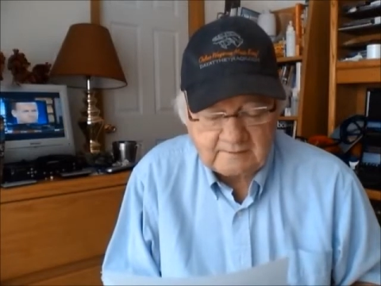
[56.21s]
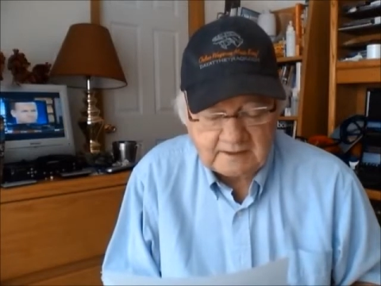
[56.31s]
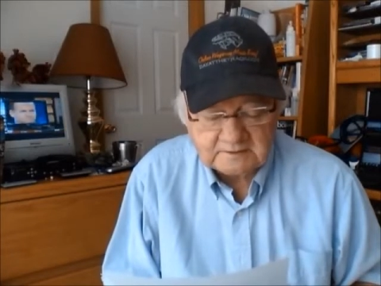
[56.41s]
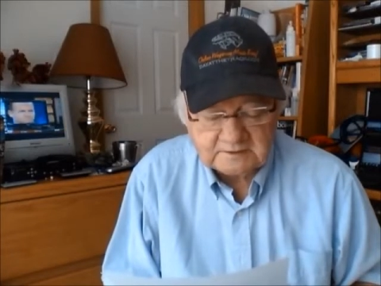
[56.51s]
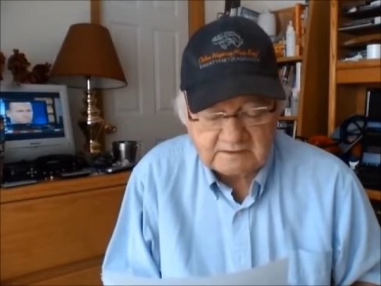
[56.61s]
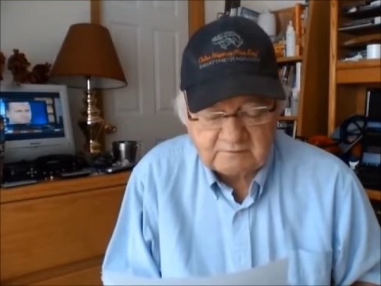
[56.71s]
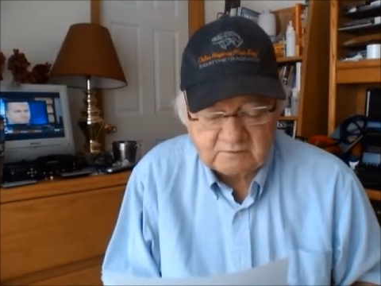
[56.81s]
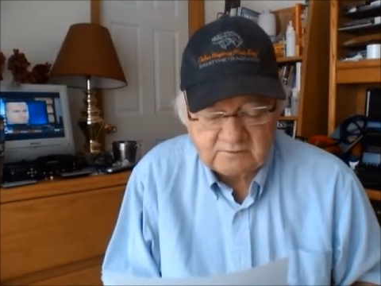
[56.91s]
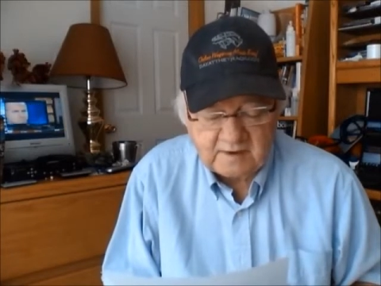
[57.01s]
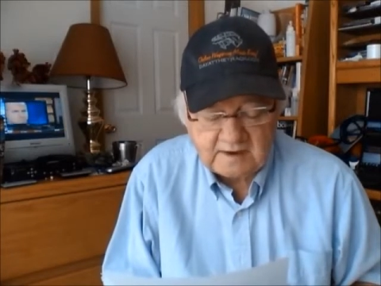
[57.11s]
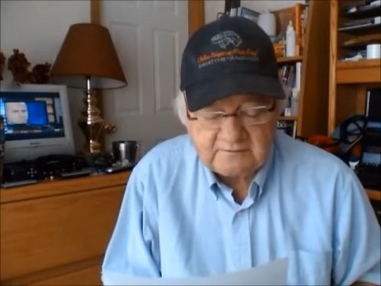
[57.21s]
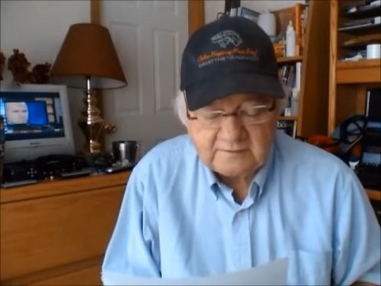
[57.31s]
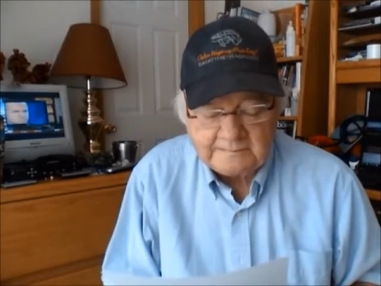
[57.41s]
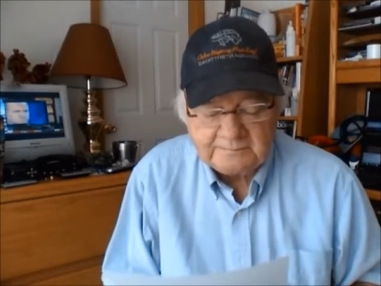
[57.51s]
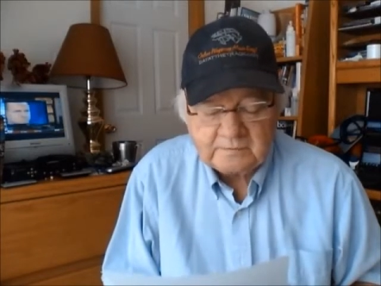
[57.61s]
That's seven five
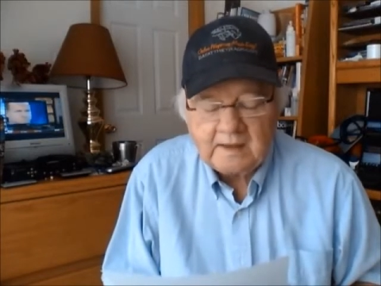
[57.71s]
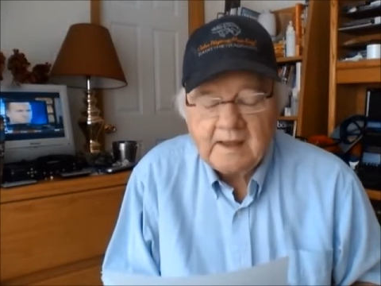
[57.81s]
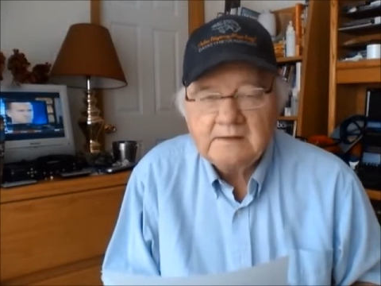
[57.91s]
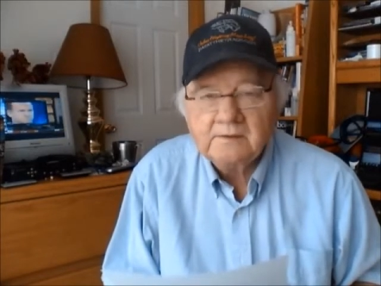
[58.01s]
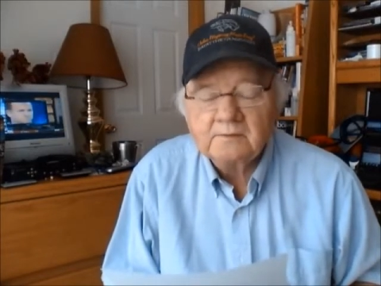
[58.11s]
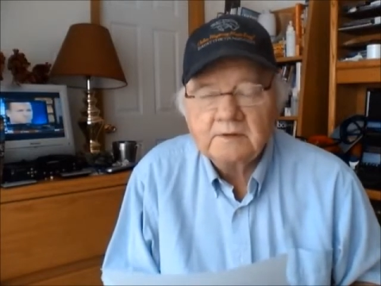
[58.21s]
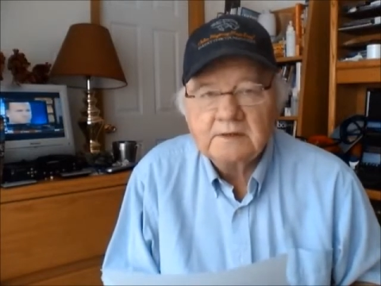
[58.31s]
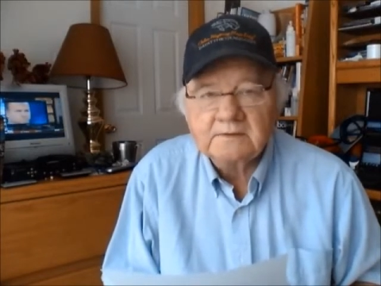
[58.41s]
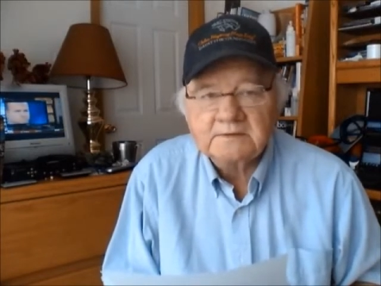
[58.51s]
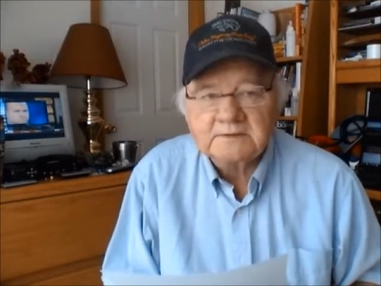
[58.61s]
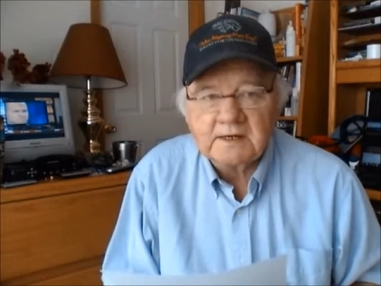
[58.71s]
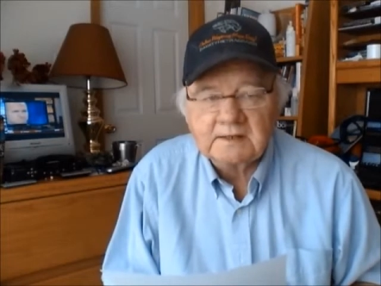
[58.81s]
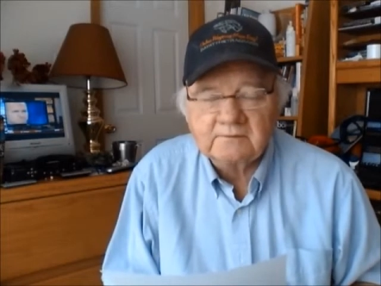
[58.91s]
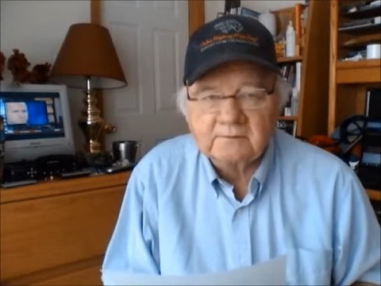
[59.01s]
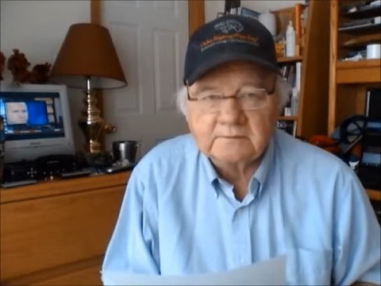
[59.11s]
eight three in the
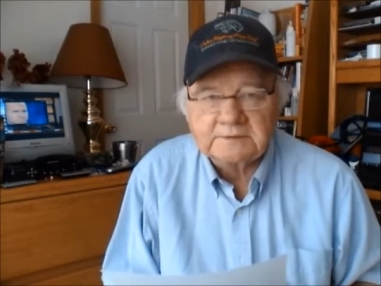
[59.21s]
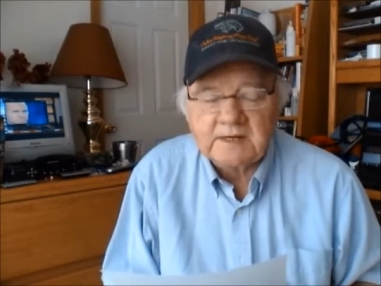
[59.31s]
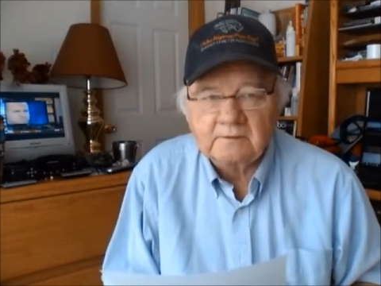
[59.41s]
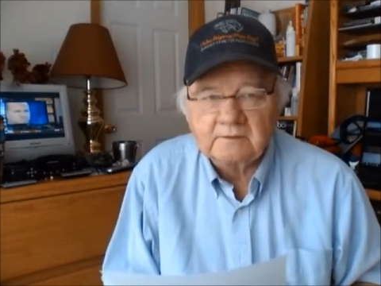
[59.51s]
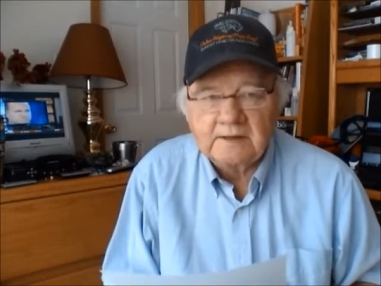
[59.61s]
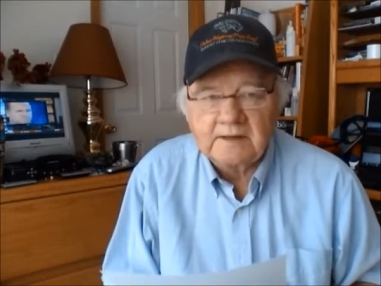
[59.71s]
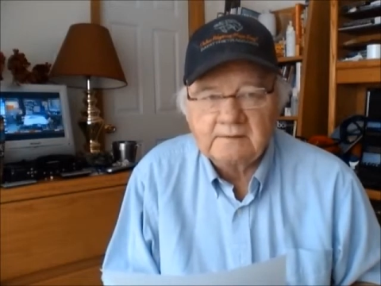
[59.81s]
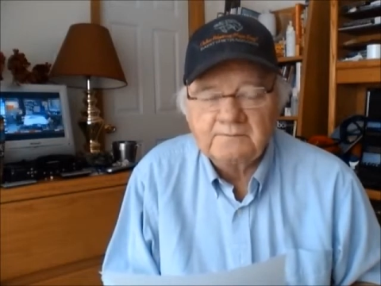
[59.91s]
second from Southland.